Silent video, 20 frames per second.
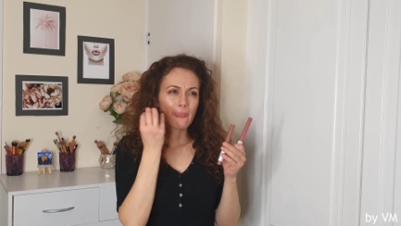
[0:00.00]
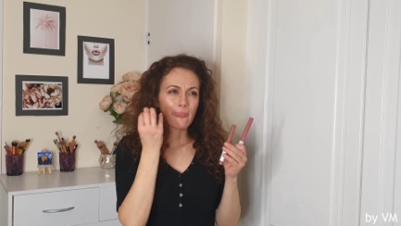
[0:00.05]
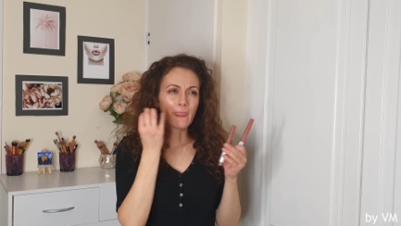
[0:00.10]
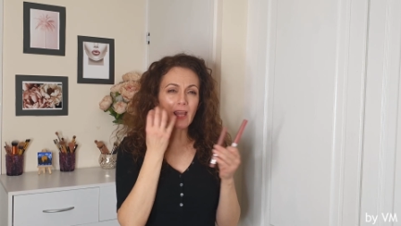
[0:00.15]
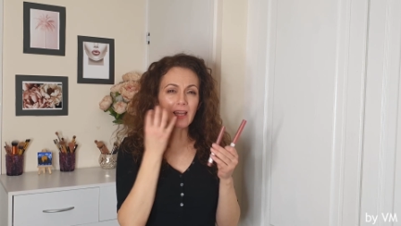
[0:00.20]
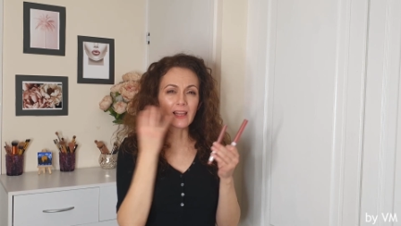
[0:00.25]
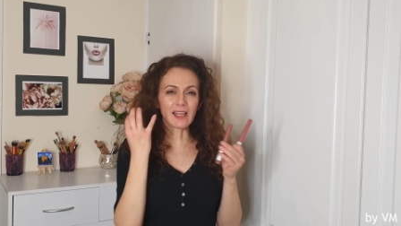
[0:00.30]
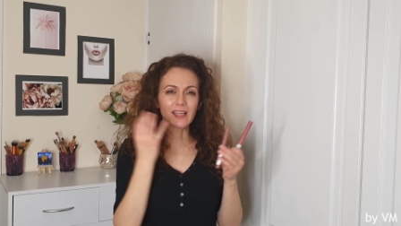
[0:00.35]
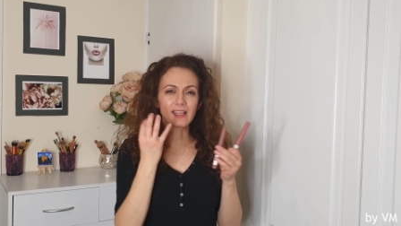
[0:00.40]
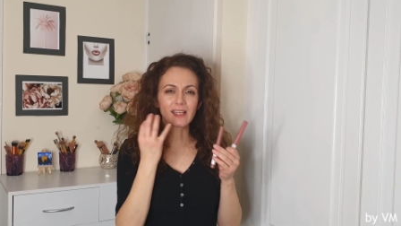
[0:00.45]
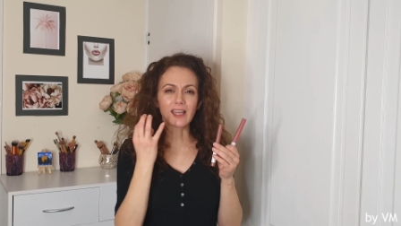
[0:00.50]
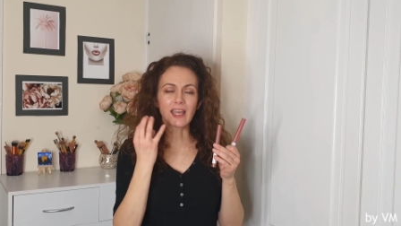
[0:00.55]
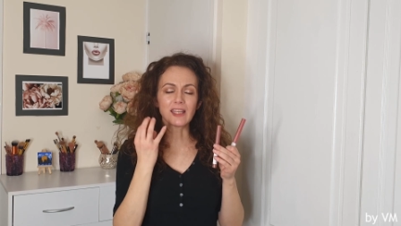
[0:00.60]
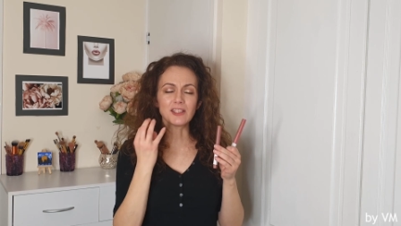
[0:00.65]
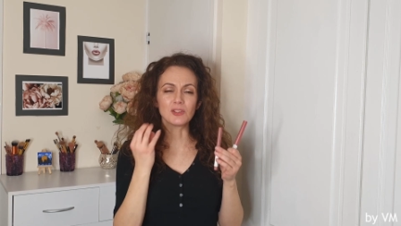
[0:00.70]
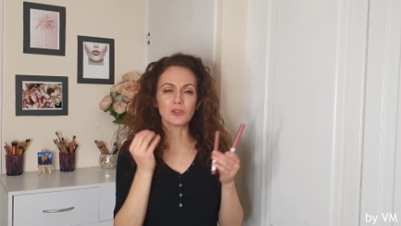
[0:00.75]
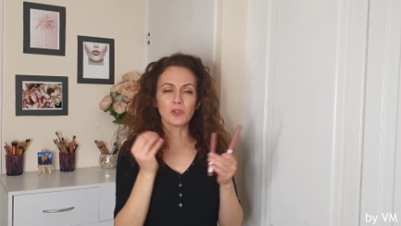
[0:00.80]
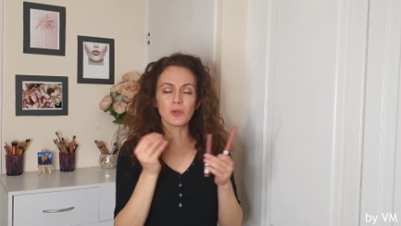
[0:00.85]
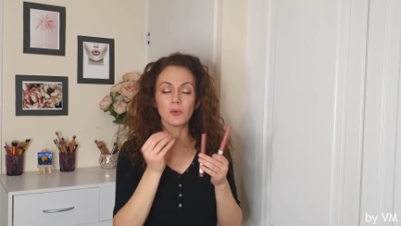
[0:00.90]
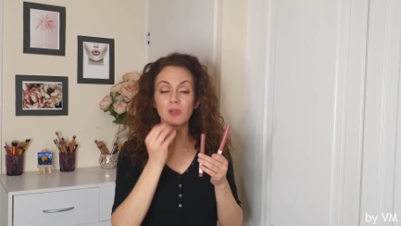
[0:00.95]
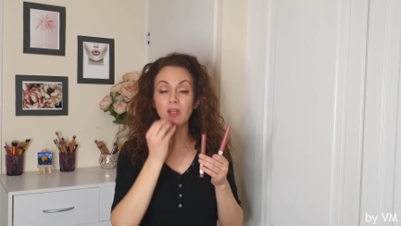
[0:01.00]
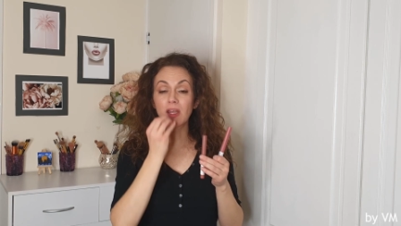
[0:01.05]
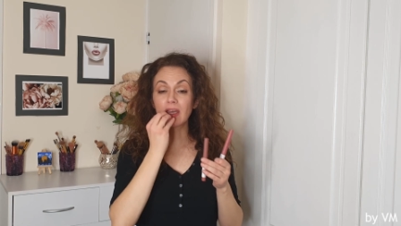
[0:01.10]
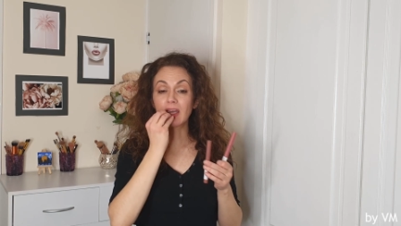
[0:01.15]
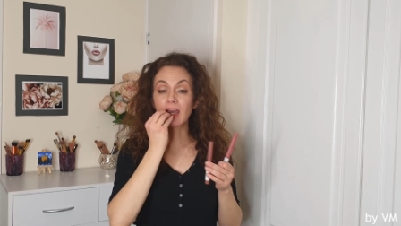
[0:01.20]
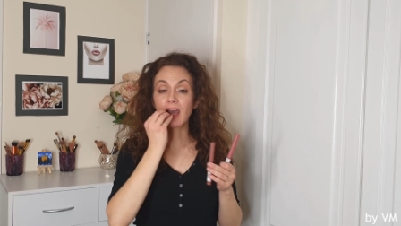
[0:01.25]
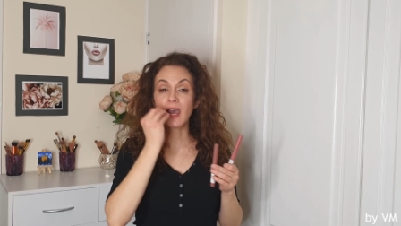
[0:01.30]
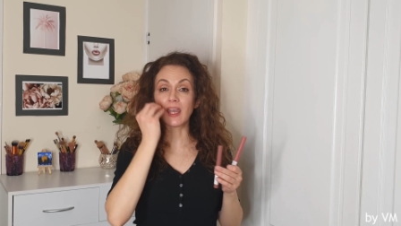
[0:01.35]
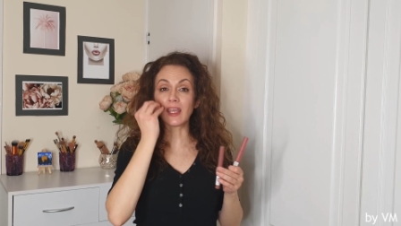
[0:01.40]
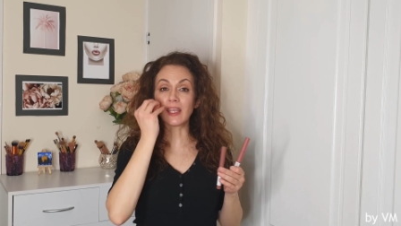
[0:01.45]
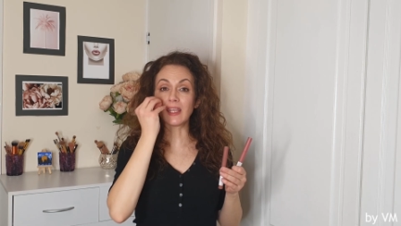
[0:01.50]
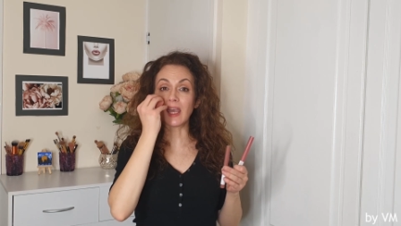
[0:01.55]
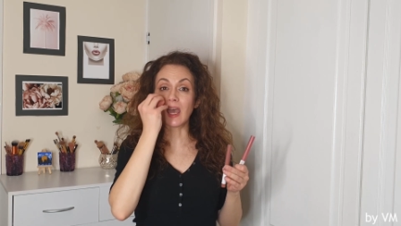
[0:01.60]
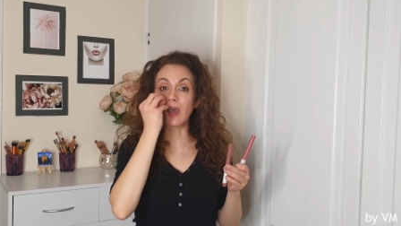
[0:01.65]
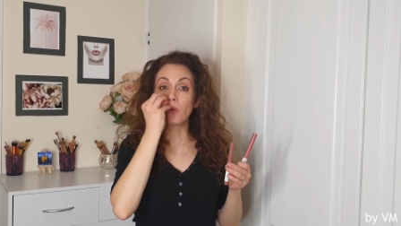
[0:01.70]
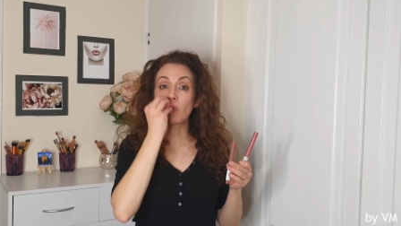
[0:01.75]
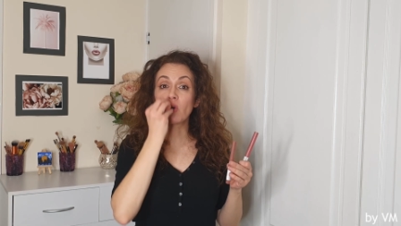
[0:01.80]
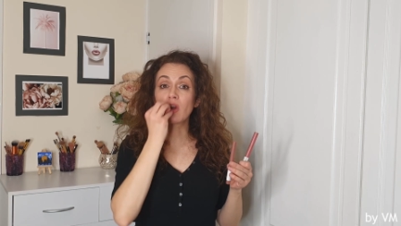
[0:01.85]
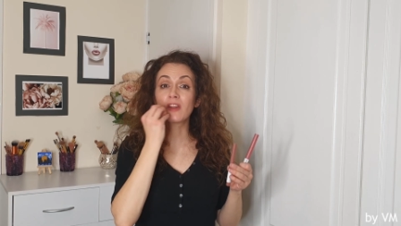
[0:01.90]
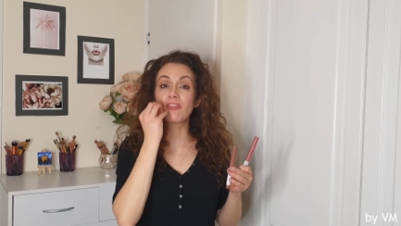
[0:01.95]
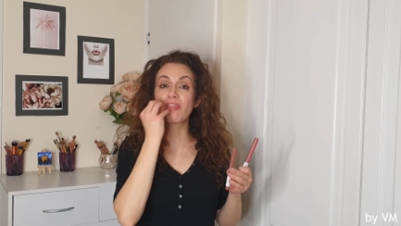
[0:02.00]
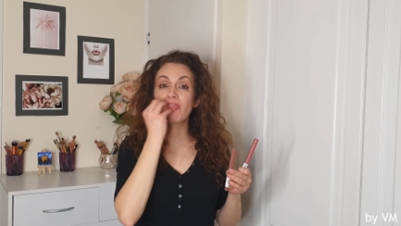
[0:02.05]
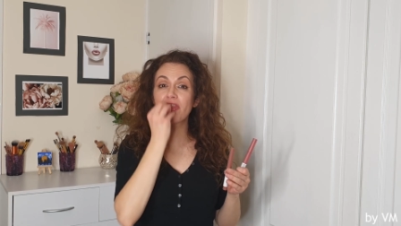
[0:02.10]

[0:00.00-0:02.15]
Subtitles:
I don't know, like I want